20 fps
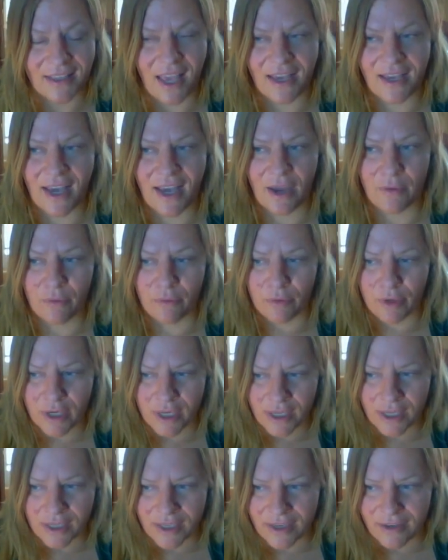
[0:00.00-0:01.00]
Like I
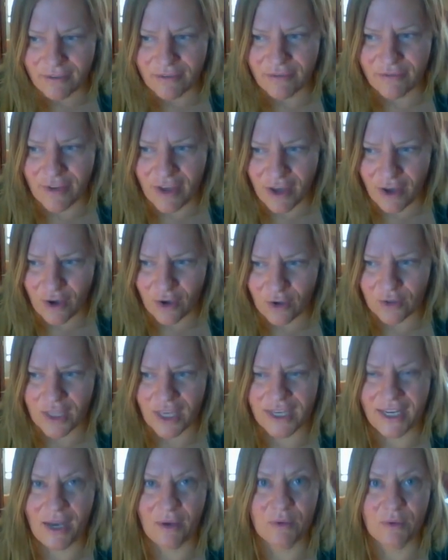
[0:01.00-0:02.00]
really felt
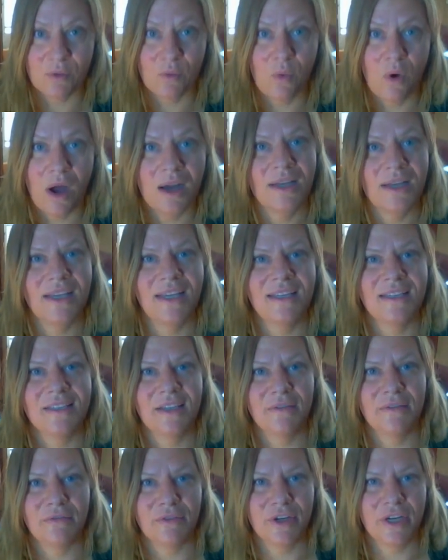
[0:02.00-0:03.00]
like I was walking
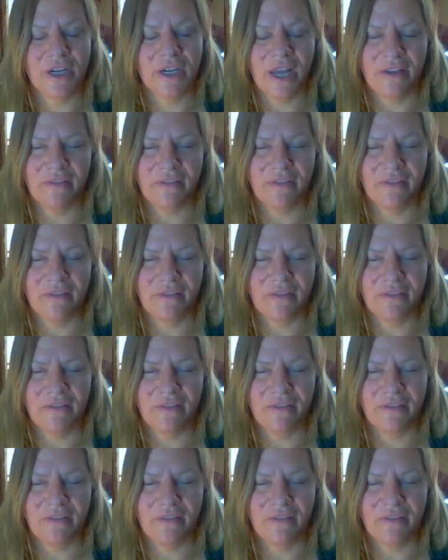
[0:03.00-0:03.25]
different.